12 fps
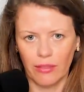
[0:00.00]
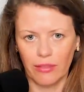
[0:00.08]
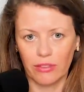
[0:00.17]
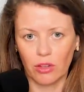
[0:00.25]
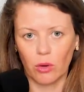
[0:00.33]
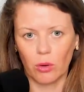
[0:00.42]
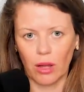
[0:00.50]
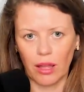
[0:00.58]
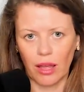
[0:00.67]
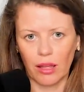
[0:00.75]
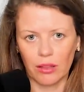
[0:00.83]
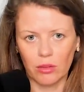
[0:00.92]
So
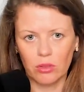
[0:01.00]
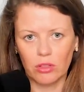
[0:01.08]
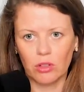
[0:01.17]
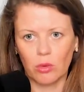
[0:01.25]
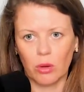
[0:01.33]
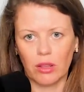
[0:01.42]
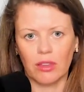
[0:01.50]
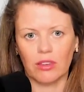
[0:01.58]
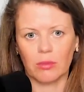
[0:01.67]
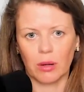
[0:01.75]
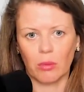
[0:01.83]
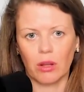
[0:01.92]
I alluded to one of these,
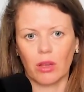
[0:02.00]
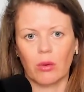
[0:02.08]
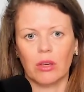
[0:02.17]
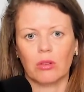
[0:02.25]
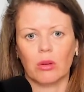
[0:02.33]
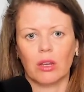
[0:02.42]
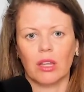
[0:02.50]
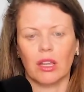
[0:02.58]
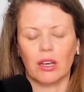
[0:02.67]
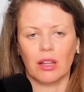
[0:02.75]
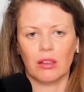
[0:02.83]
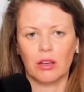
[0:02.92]
but I want to go into it
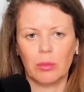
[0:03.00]
in a little